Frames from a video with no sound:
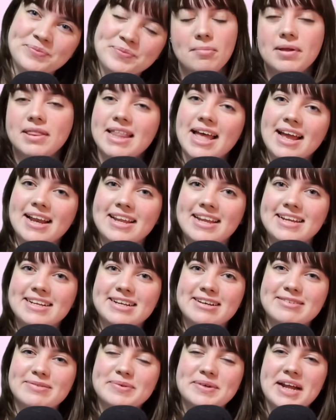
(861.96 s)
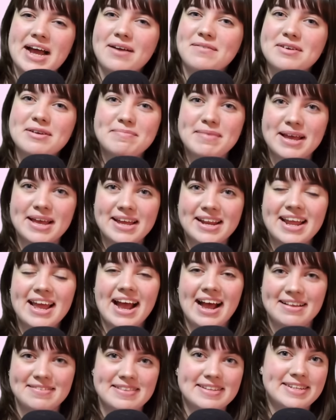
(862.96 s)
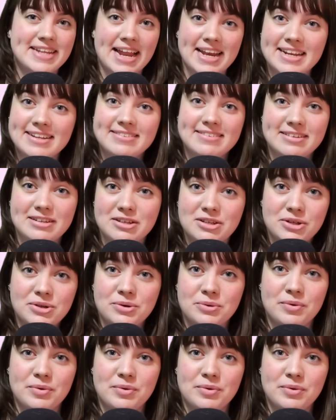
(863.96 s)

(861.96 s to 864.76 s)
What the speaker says: But then he does what every man has the tendency to do